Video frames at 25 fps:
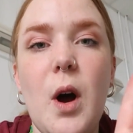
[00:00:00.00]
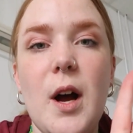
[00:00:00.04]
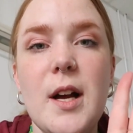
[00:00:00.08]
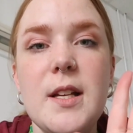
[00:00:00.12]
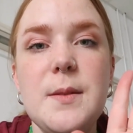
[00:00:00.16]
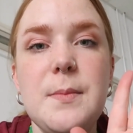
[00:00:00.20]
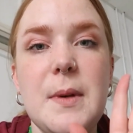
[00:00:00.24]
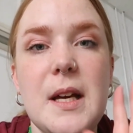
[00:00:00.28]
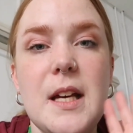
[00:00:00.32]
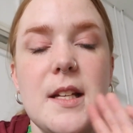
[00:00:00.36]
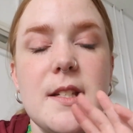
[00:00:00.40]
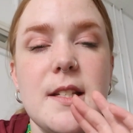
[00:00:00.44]

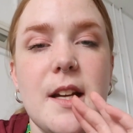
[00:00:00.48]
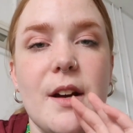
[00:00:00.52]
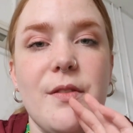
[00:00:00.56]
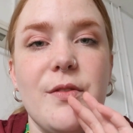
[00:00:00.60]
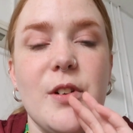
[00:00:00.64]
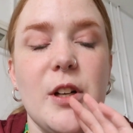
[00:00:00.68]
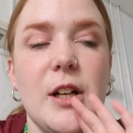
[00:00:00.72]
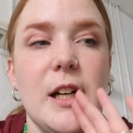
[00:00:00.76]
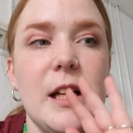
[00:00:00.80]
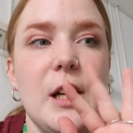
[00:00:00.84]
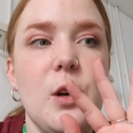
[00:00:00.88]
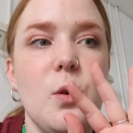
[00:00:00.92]
worst bit is
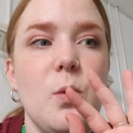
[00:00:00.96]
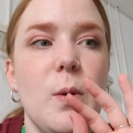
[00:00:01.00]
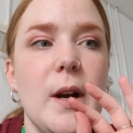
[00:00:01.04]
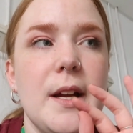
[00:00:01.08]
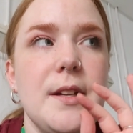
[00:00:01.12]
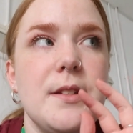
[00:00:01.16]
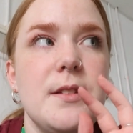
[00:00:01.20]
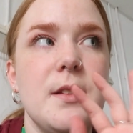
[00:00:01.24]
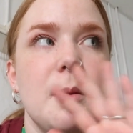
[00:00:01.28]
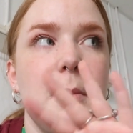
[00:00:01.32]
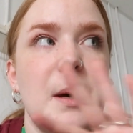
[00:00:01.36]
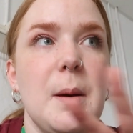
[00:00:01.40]
definitely
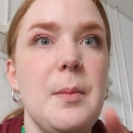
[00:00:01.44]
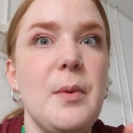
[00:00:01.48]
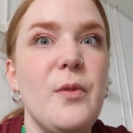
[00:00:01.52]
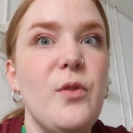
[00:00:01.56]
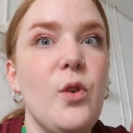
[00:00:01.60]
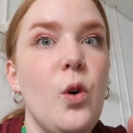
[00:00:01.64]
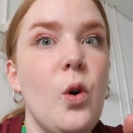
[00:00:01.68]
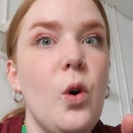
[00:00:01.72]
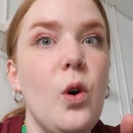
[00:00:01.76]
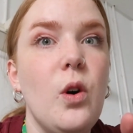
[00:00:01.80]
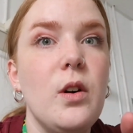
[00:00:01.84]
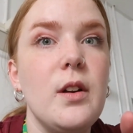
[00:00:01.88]
always the bit
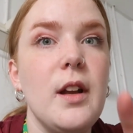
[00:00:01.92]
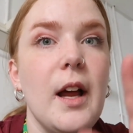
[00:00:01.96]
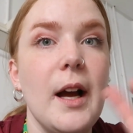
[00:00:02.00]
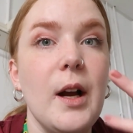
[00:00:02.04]
before,